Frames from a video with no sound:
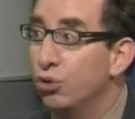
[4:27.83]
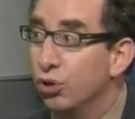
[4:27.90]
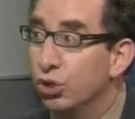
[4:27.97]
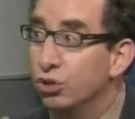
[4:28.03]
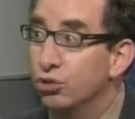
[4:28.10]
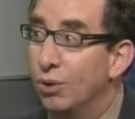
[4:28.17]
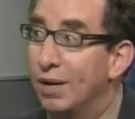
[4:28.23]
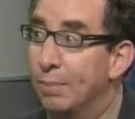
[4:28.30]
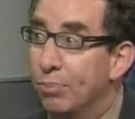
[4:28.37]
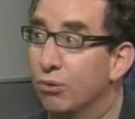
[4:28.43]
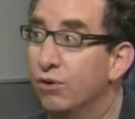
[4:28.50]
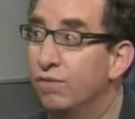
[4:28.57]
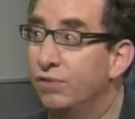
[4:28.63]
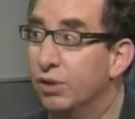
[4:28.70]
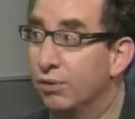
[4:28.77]
they're going to try to
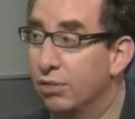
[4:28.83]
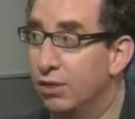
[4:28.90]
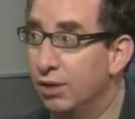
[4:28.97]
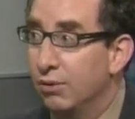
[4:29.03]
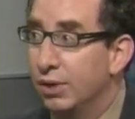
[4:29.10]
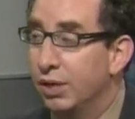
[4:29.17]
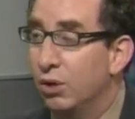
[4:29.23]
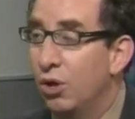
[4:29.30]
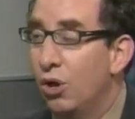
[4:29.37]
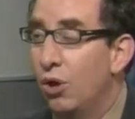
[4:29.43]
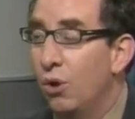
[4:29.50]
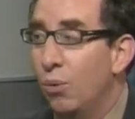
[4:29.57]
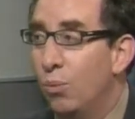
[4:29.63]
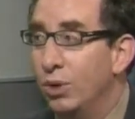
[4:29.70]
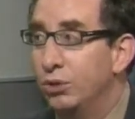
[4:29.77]
prove their theory,
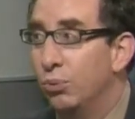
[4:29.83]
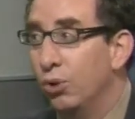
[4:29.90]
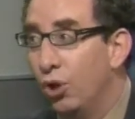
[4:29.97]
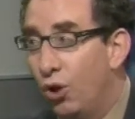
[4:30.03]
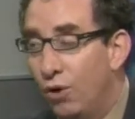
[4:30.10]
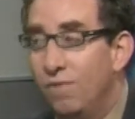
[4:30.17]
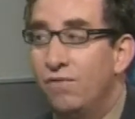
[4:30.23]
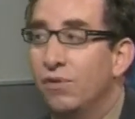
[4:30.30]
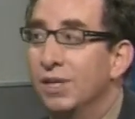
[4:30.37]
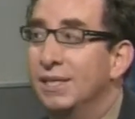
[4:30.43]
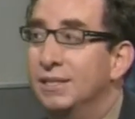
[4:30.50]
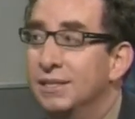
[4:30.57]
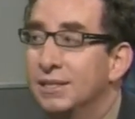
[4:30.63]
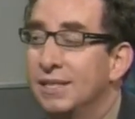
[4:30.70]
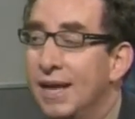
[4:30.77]
which will
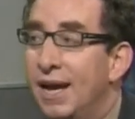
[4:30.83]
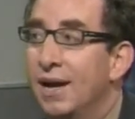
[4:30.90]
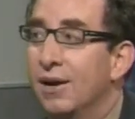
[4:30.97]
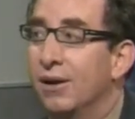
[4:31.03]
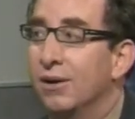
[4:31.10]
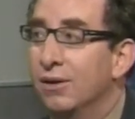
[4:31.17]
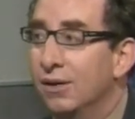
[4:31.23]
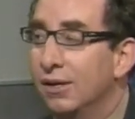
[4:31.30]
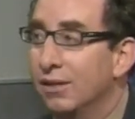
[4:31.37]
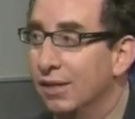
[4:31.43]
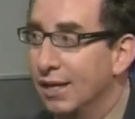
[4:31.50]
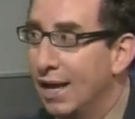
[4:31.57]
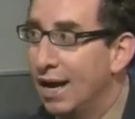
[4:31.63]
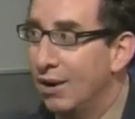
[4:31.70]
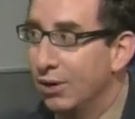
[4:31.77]
hopefully scare
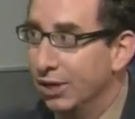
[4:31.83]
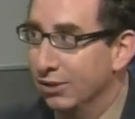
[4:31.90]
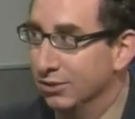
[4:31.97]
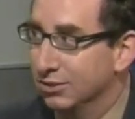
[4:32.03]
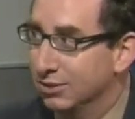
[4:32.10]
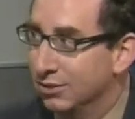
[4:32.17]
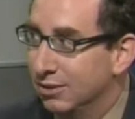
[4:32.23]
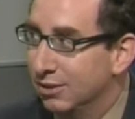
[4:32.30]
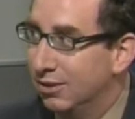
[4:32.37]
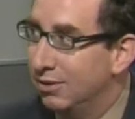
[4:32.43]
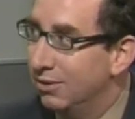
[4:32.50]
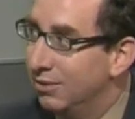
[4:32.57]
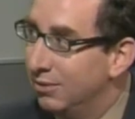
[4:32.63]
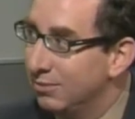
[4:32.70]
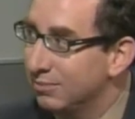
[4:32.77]
the carriers.
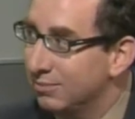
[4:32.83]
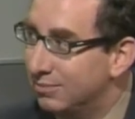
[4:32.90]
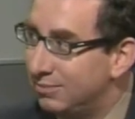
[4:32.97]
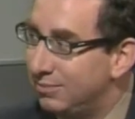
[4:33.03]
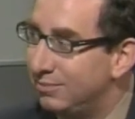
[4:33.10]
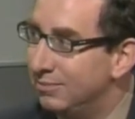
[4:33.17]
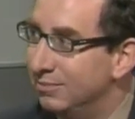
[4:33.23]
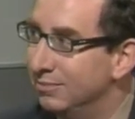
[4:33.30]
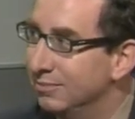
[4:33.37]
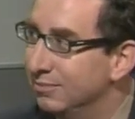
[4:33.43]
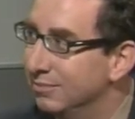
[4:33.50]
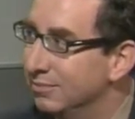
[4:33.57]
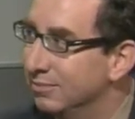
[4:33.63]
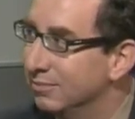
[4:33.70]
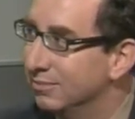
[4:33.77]
Will the FCC
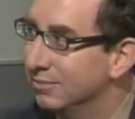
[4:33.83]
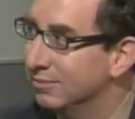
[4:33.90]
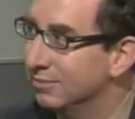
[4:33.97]
have any